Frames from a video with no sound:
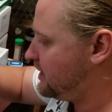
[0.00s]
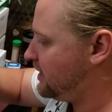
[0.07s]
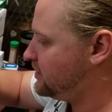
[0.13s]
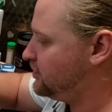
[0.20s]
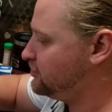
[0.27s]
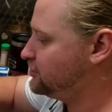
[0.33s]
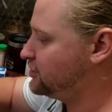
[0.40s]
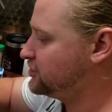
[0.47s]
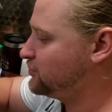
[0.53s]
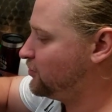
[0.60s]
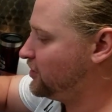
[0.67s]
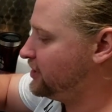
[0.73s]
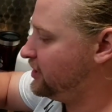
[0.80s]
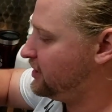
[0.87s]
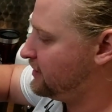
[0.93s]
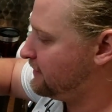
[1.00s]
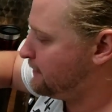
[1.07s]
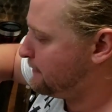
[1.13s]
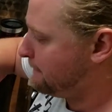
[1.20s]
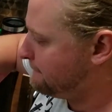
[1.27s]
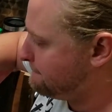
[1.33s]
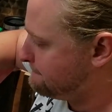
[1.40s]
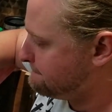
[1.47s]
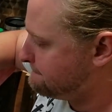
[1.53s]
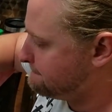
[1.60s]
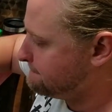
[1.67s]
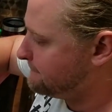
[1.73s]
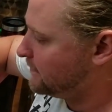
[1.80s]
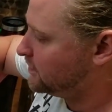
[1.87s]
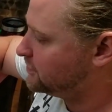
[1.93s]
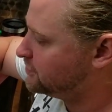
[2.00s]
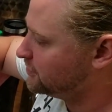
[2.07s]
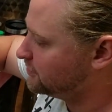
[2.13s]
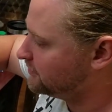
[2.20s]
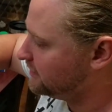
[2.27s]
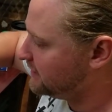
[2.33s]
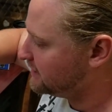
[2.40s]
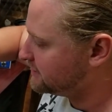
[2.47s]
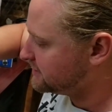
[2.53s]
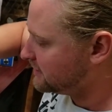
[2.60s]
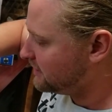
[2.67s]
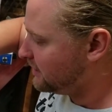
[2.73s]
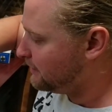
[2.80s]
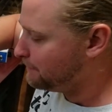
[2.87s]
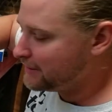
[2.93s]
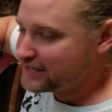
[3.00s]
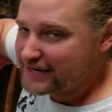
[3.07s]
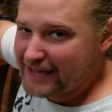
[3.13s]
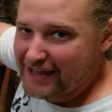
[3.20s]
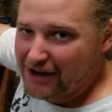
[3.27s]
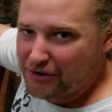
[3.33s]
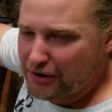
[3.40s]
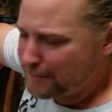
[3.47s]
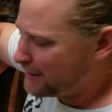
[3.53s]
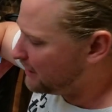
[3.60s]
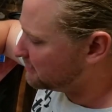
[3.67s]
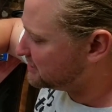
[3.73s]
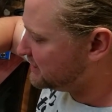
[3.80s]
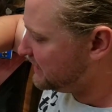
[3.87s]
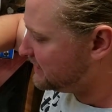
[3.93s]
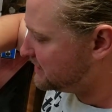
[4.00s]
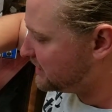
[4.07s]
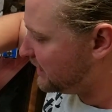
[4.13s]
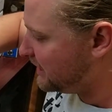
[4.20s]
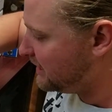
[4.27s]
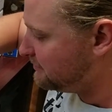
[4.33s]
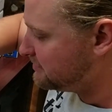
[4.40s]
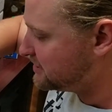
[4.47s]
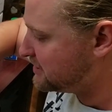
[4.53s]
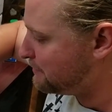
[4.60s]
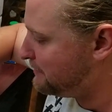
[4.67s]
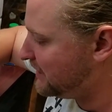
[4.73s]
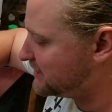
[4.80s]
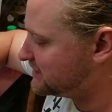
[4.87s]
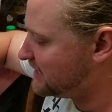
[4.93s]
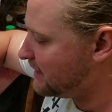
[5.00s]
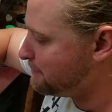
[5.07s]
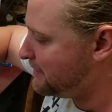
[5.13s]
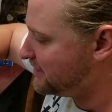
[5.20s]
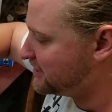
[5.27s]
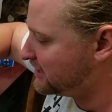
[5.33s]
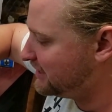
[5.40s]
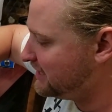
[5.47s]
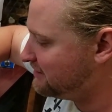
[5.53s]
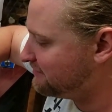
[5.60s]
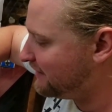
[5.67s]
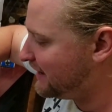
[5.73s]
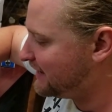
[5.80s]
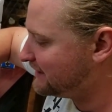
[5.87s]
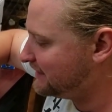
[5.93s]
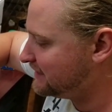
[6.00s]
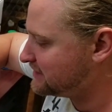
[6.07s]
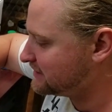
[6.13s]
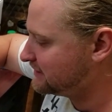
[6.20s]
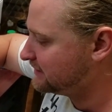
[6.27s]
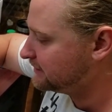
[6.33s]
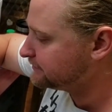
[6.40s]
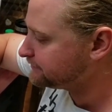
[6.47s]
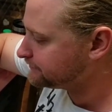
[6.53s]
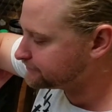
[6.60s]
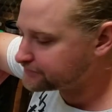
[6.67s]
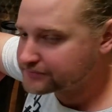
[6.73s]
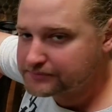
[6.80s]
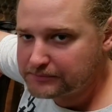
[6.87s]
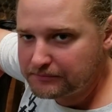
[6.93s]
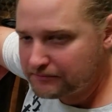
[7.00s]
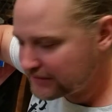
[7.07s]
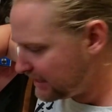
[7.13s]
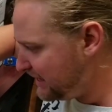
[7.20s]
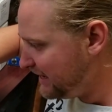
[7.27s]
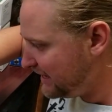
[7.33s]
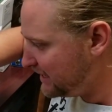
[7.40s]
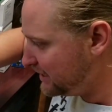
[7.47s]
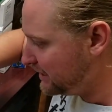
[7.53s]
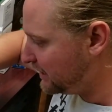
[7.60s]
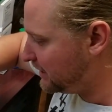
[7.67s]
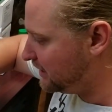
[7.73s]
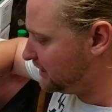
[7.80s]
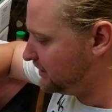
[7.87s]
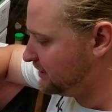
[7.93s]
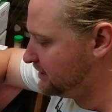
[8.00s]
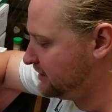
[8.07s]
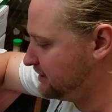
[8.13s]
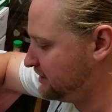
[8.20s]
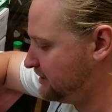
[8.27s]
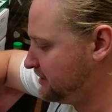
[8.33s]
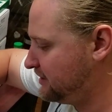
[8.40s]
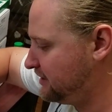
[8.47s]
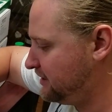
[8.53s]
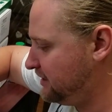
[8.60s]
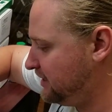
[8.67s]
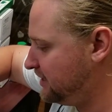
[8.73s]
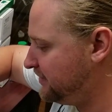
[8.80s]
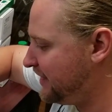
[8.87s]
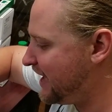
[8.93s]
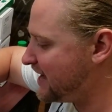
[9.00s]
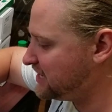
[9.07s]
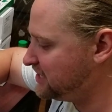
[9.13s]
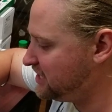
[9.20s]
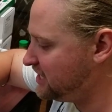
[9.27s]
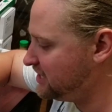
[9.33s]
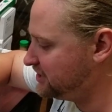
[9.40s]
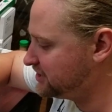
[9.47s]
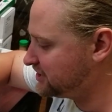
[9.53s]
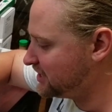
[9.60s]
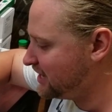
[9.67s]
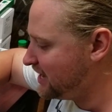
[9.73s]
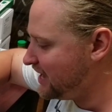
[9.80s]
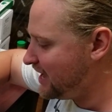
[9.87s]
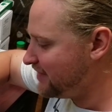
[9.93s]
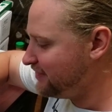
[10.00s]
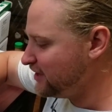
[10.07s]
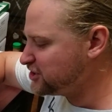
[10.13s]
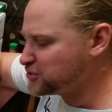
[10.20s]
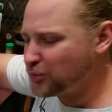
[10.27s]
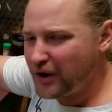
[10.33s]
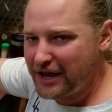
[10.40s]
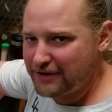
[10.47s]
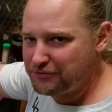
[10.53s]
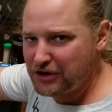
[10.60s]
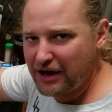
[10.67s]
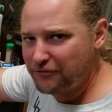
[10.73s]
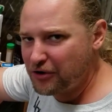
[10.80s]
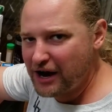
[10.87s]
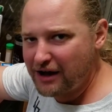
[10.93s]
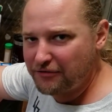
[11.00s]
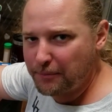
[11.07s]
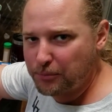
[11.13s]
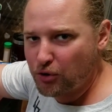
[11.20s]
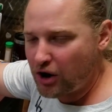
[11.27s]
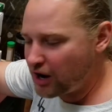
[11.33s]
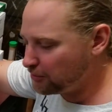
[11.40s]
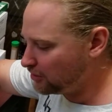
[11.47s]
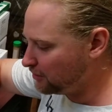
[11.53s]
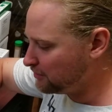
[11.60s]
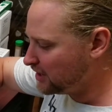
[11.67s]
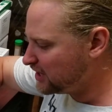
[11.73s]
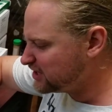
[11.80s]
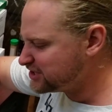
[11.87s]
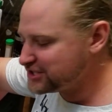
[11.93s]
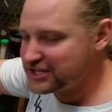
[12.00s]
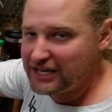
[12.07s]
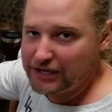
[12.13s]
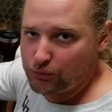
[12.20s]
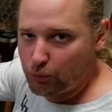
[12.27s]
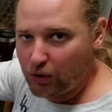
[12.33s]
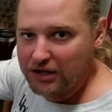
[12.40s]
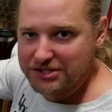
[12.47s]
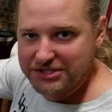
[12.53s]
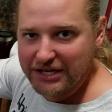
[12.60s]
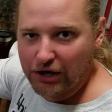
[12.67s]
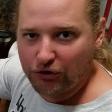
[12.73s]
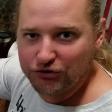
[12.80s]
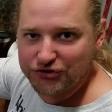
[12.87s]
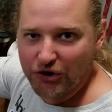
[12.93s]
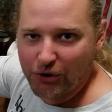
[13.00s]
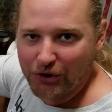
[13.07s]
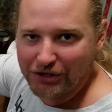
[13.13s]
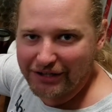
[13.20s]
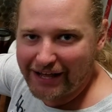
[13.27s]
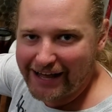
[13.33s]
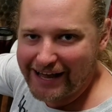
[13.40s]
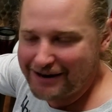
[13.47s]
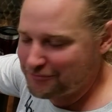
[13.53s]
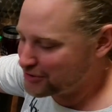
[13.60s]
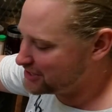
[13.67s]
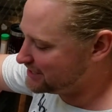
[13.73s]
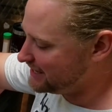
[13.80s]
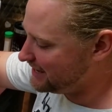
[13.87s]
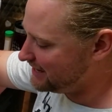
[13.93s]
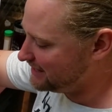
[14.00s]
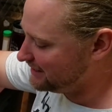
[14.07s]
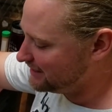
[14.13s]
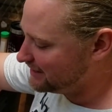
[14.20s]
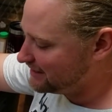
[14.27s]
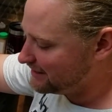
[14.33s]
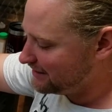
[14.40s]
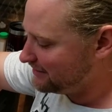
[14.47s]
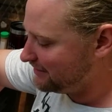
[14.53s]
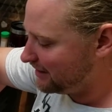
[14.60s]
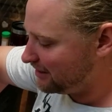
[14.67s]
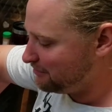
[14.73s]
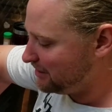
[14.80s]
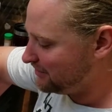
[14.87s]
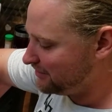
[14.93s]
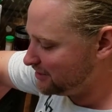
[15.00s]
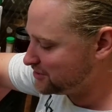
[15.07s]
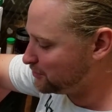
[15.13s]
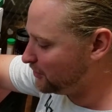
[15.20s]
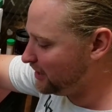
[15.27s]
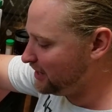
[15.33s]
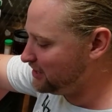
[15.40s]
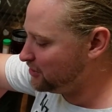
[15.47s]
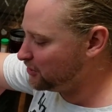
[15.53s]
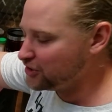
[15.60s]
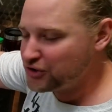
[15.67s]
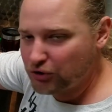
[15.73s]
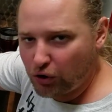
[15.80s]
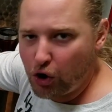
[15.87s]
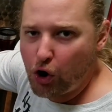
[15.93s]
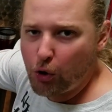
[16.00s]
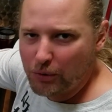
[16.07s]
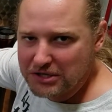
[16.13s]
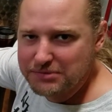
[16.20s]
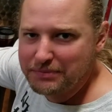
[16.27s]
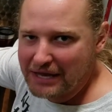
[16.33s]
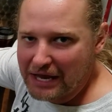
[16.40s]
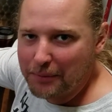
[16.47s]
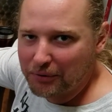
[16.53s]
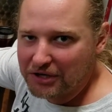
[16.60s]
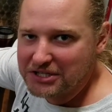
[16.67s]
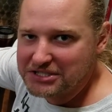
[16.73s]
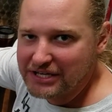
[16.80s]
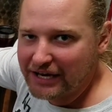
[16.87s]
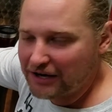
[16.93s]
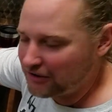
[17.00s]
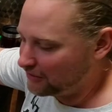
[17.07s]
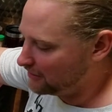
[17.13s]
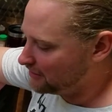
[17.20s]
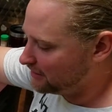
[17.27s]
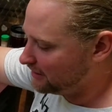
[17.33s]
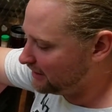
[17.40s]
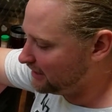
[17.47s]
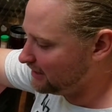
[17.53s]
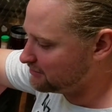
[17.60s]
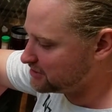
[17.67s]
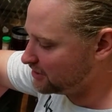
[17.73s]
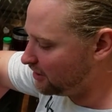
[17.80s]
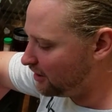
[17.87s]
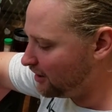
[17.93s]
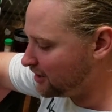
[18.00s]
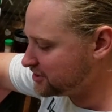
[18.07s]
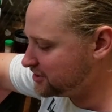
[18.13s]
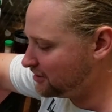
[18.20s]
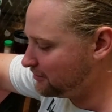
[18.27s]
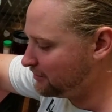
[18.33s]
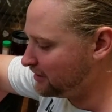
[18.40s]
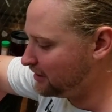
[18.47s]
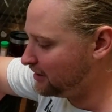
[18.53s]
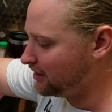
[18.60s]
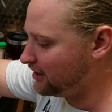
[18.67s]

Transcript: And you just want to turn this up and down about 10 times to mix that methylene violet in that yeast. And this way, if you ever have a problem seeing what cells are alive or dead, I mean, this way you'll always be able to tell. It gives an awesome